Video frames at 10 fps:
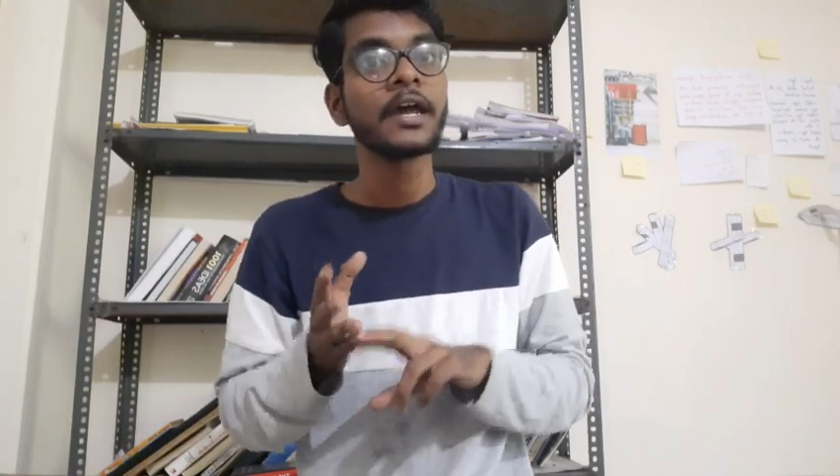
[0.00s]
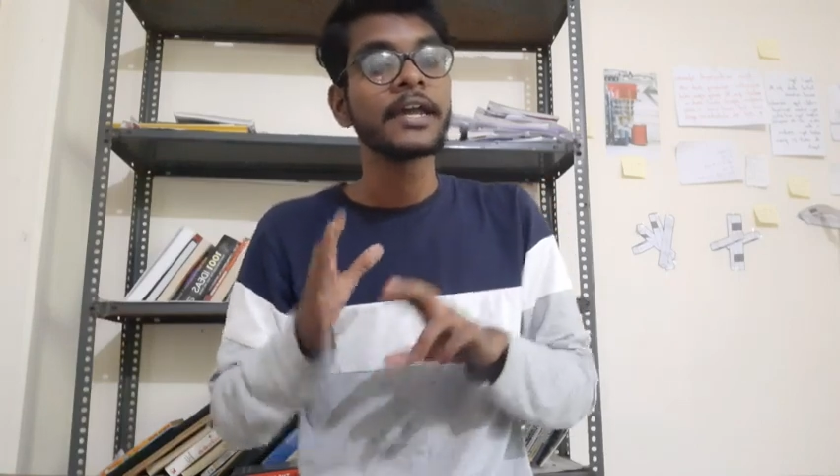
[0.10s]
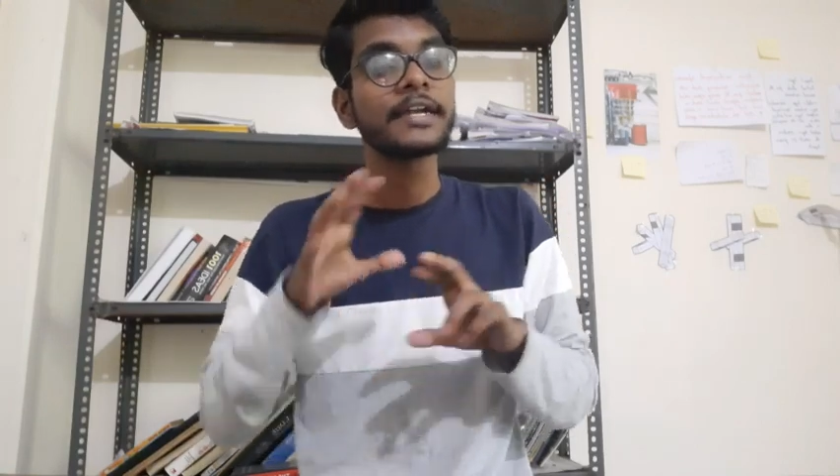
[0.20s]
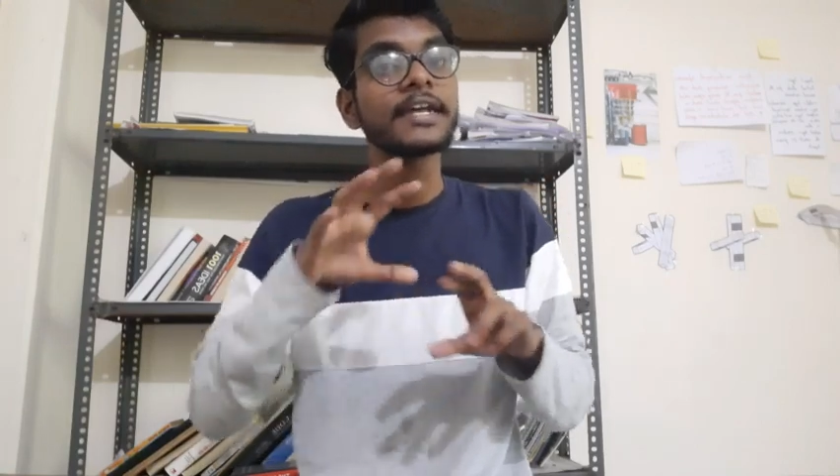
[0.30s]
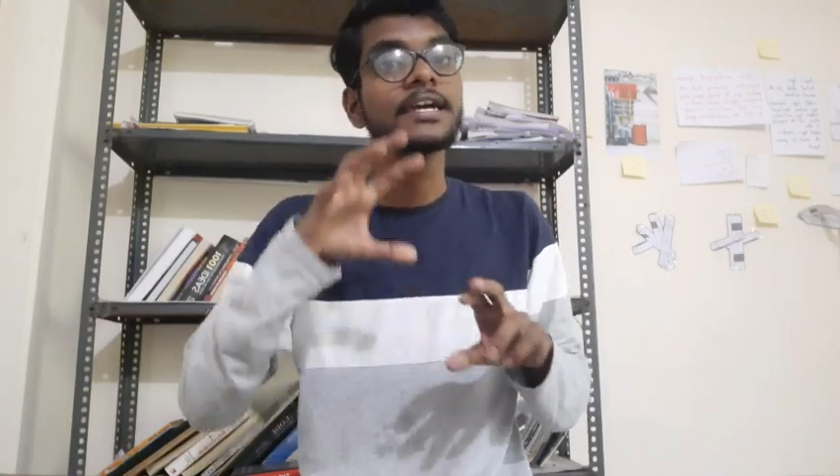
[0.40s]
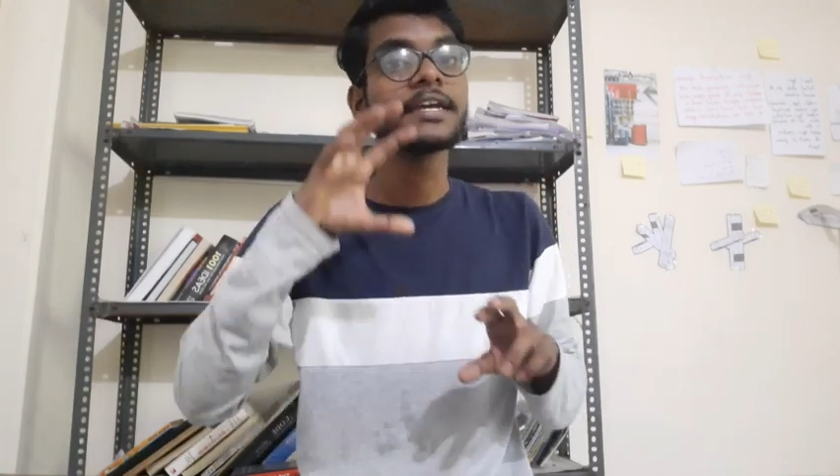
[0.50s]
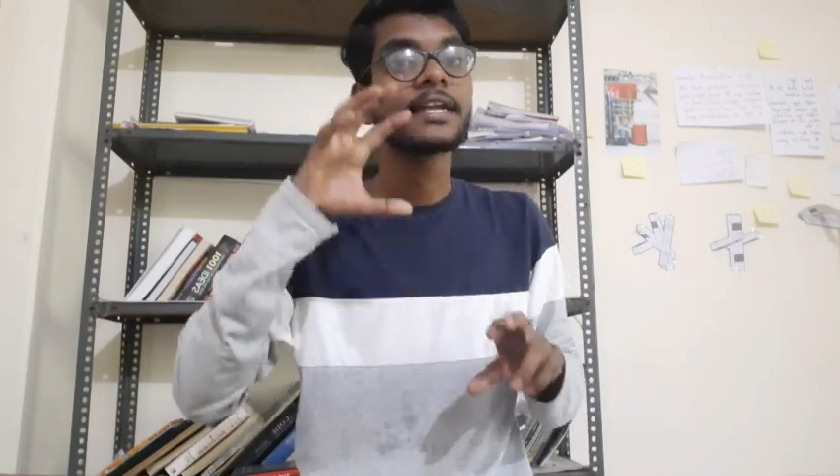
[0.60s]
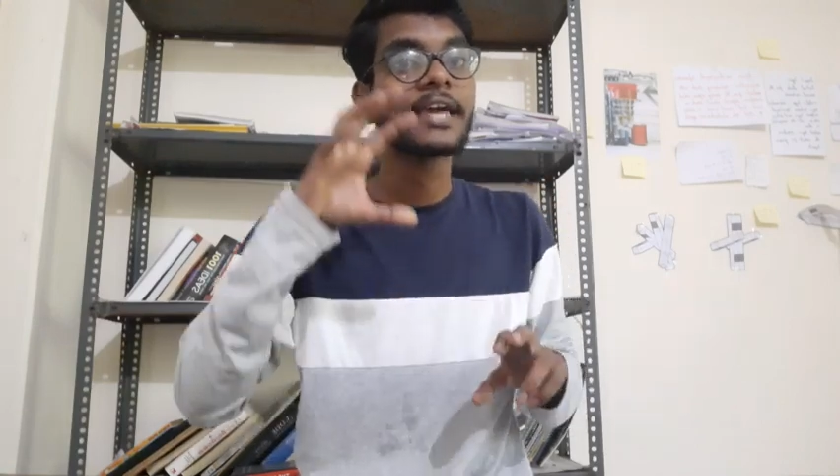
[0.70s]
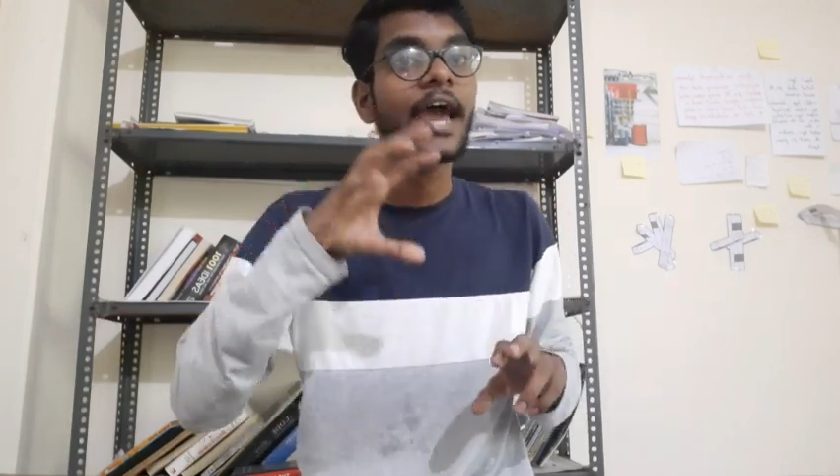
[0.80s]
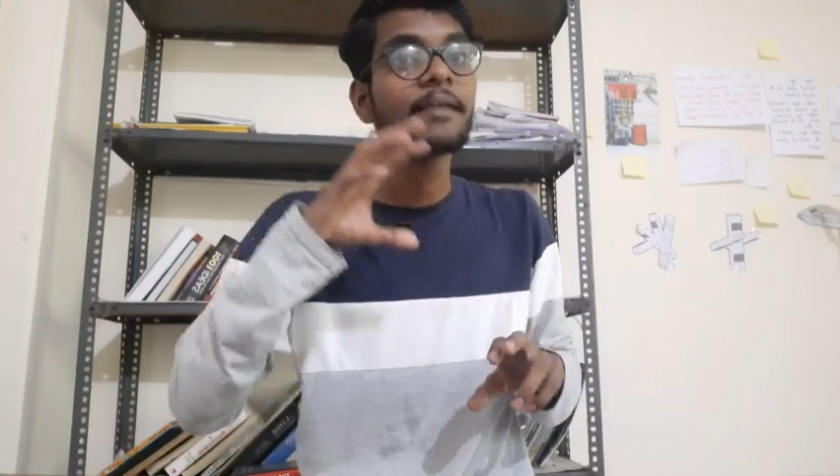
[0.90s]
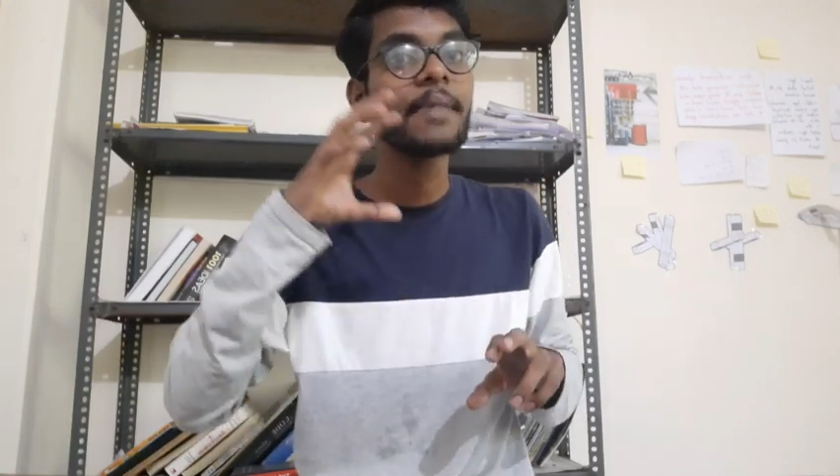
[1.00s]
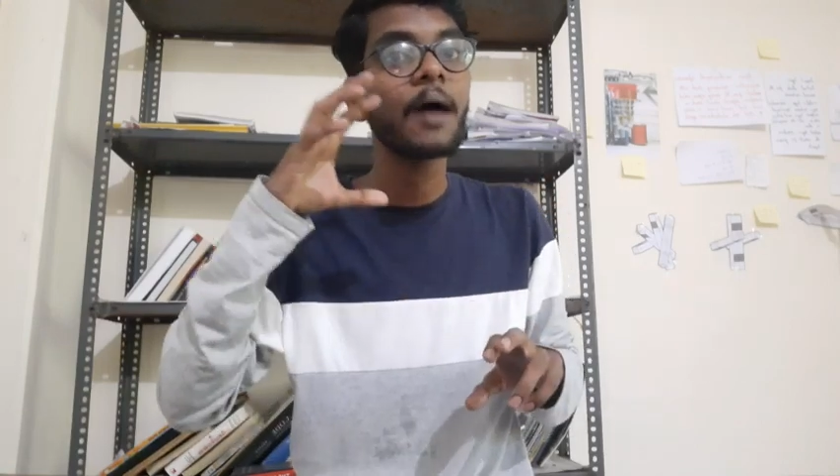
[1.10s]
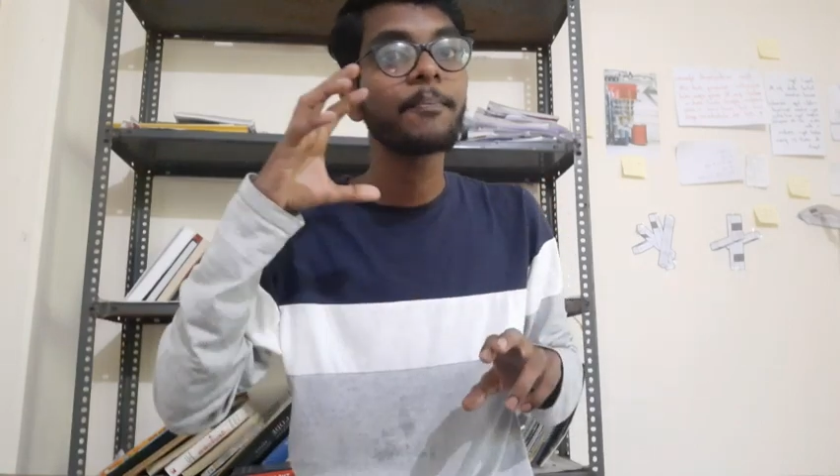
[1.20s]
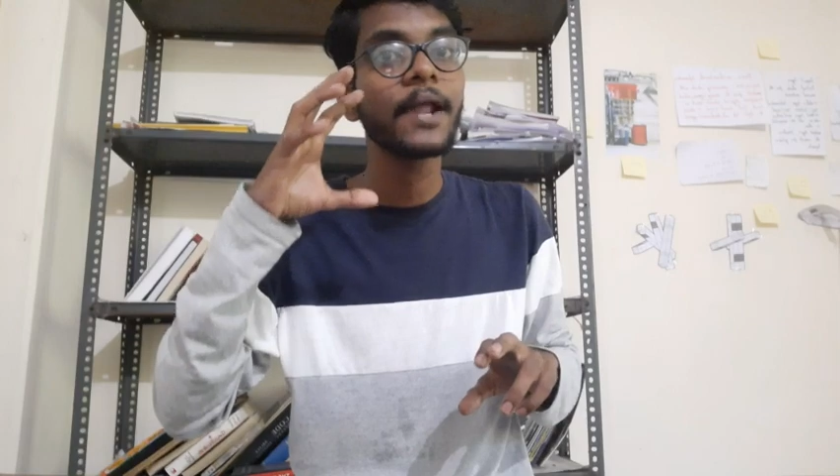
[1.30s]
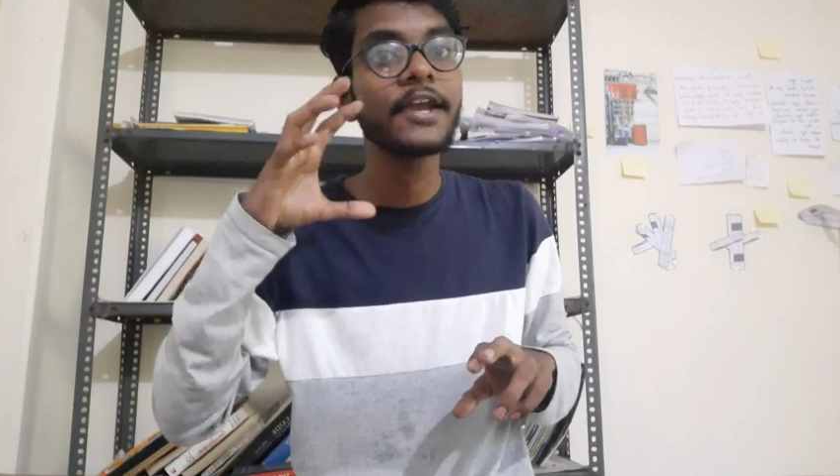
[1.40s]
it can be
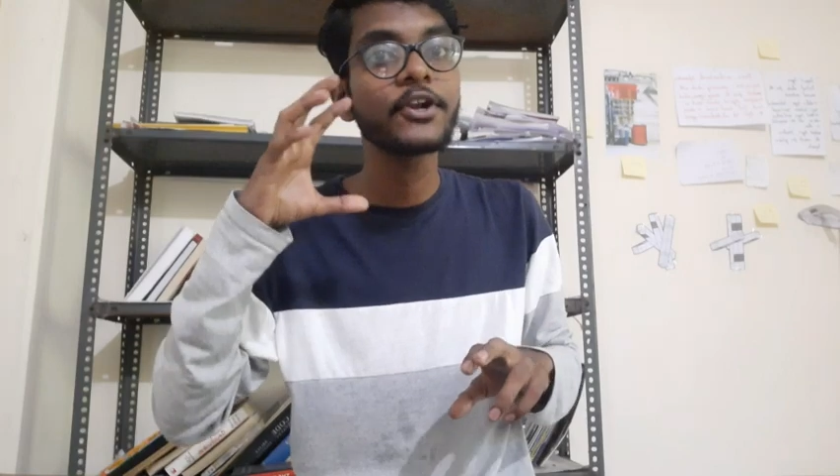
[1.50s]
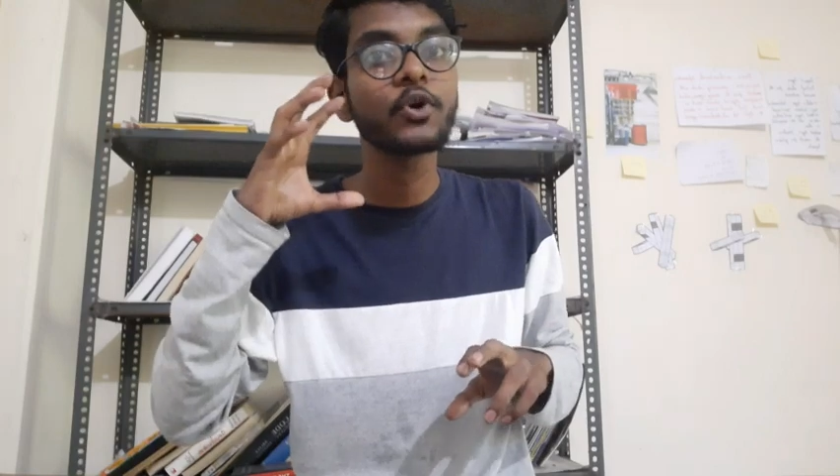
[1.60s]
applied